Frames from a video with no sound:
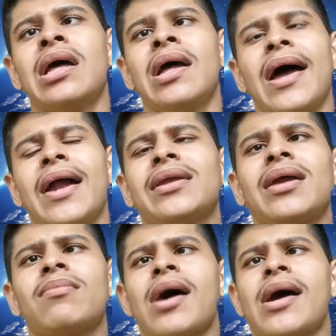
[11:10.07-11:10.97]
And
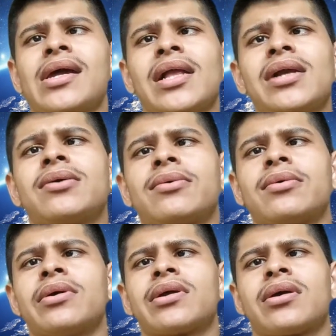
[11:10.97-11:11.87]
that binary
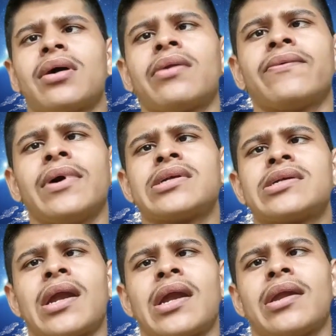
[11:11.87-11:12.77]
code
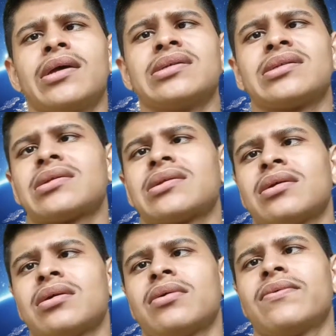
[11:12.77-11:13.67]
conversion is
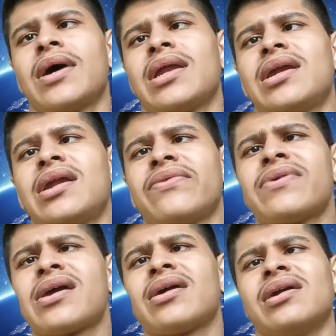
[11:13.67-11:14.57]
very
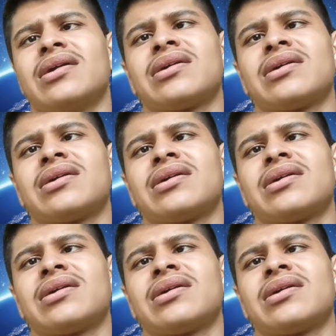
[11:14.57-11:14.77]
difficult.